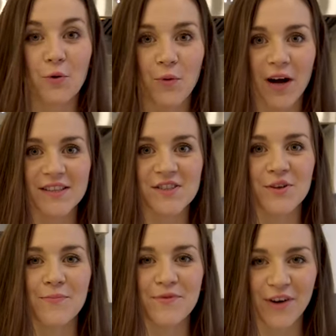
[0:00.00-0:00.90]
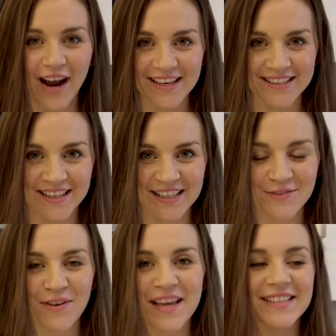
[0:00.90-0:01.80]
Juan surprised
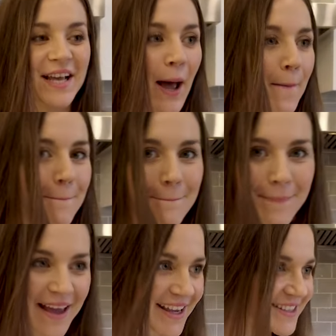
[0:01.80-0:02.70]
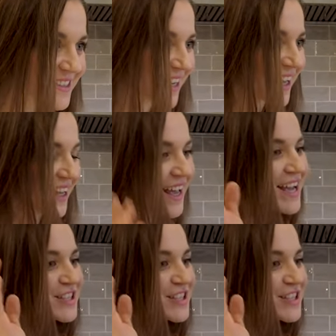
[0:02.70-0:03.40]
us with his amazing